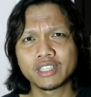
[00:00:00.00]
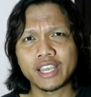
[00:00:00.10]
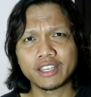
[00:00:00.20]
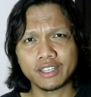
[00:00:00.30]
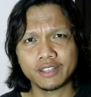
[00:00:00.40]

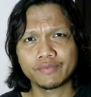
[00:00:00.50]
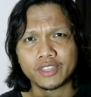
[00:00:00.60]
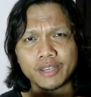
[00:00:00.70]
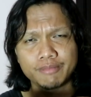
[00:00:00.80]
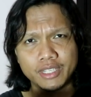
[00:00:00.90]
like
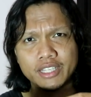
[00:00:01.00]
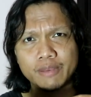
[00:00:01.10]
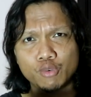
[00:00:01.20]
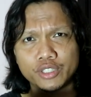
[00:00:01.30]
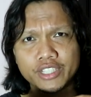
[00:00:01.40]
let me
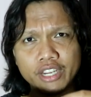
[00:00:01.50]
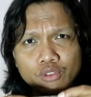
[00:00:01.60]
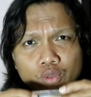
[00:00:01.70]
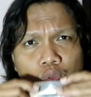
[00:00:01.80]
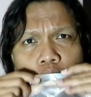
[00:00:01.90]

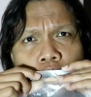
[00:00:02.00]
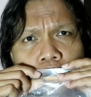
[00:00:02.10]
demonstrate to you